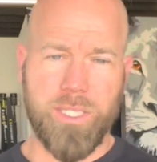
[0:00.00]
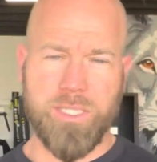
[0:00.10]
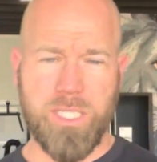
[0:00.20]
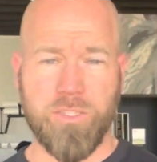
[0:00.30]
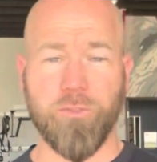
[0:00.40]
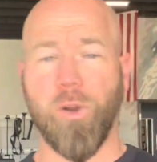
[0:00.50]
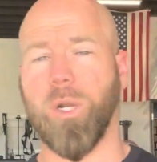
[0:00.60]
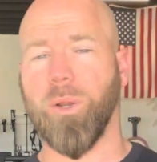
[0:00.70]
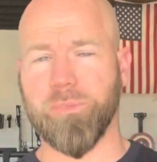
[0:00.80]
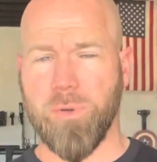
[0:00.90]
This thing is far
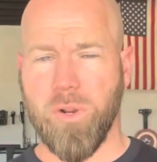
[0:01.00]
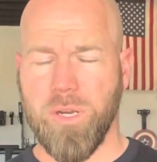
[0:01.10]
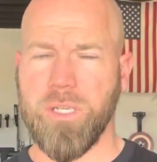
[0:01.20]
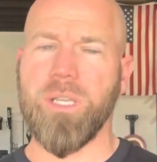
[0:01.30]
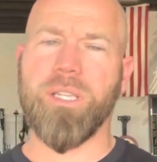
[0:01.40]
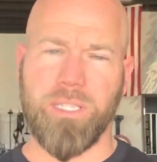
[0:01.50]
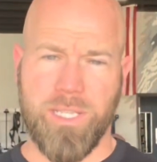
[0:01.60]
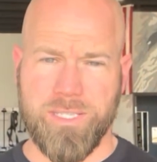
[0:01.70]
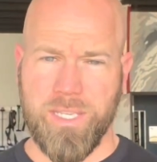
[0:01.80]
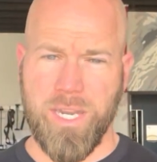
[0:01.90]
away from my heart, the
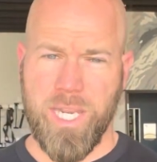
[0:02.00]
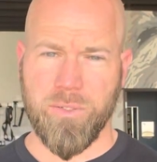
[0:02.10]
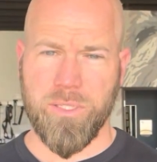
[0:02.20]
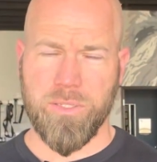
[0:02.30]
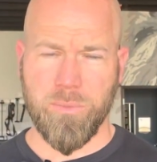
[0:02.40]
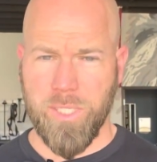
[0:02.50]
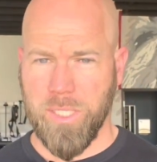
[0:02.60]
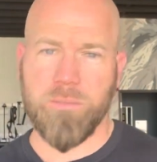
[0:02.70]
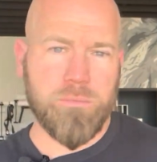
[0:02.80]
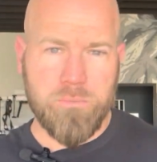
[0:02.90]
less inaccurate the
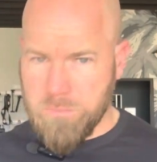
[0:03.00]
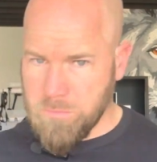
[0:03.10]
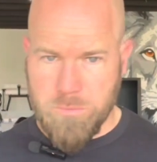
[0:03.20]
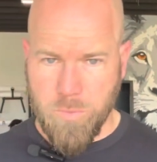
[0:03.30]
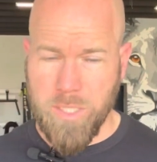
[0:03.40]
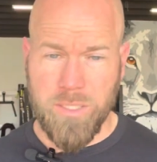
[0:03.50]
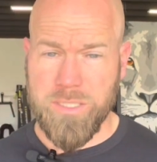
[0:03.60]
reading, right?